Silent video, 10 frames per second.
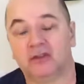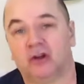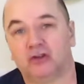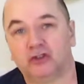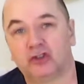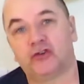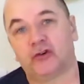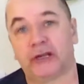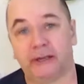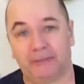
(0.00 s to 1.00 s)
on
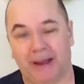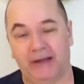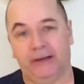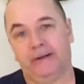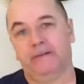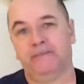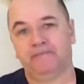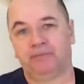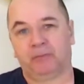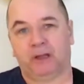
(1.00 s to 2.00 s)
string bending.
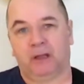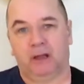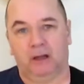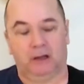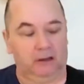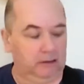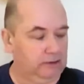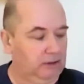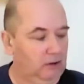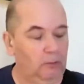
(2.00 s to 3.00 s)
And a
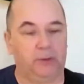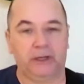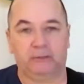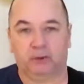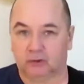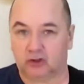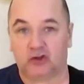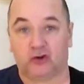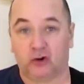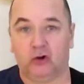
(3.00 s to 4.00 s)
lot of people
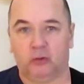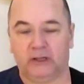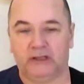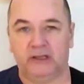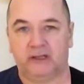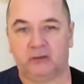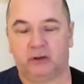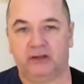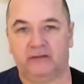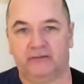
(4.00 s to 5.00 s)
struggle with this
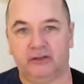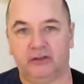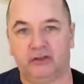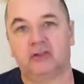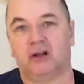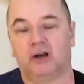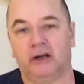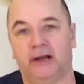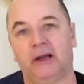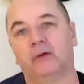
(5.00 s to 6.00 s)
when they're first starting
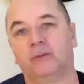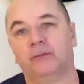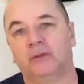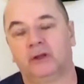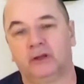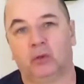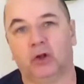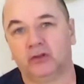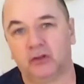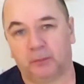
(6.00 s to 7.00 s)
out and they
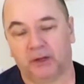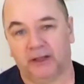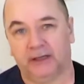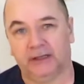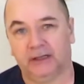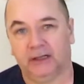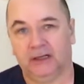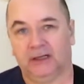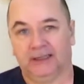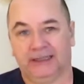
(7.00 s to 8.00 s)
want to play
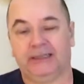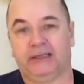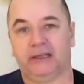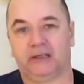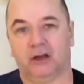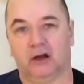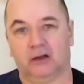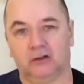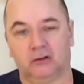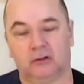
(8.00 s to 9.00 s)
lead guitar.
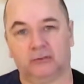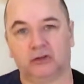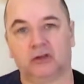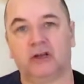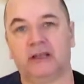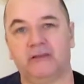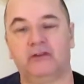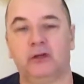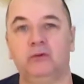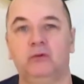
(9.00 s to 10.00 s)
So I'm just going to give
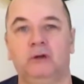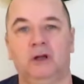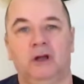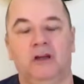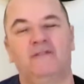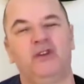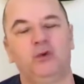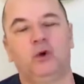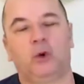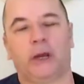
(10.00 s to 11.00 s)
you a few
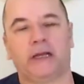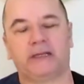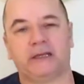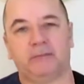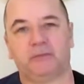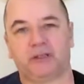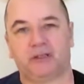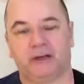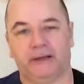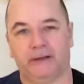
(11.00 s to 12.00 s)
quick tips
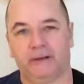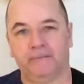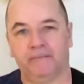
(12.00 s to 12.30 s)
today